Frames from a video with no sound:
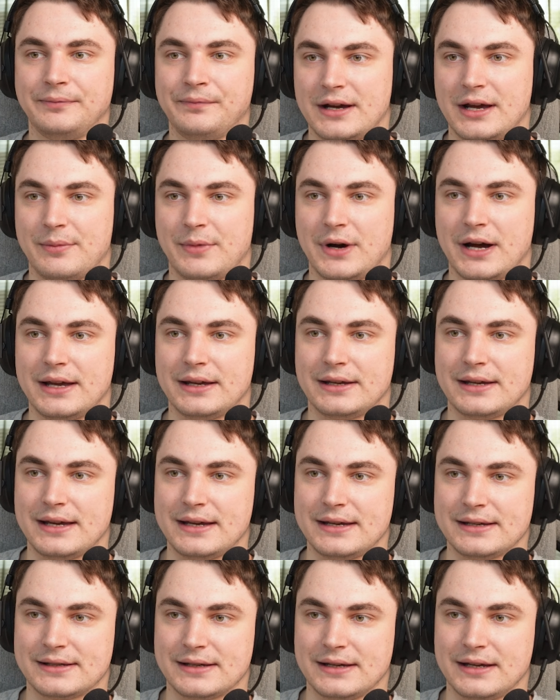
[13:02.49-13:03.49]
In my
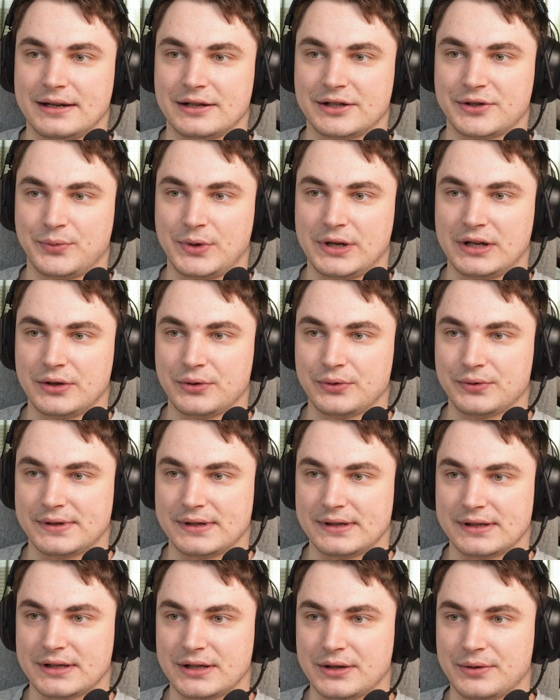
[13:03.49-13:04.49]
case, it is Windows
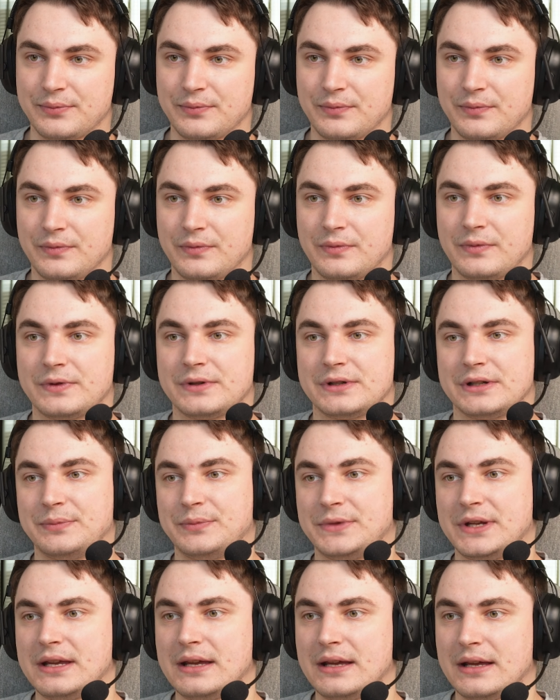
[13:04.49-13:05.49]
System
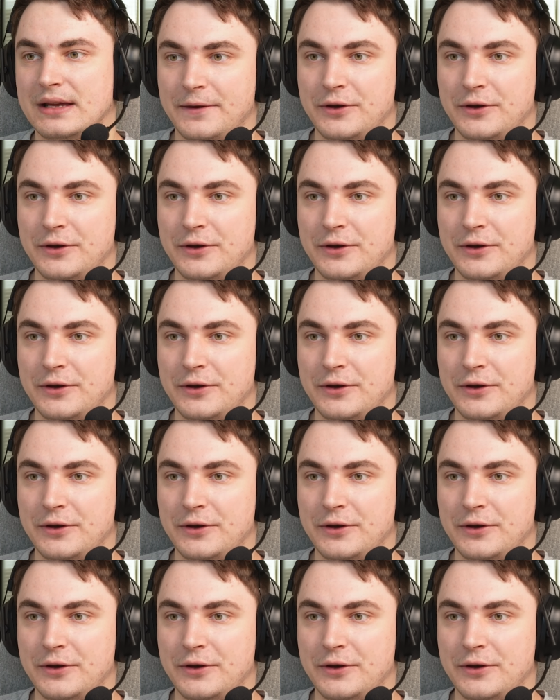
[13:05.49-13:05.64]
CMD.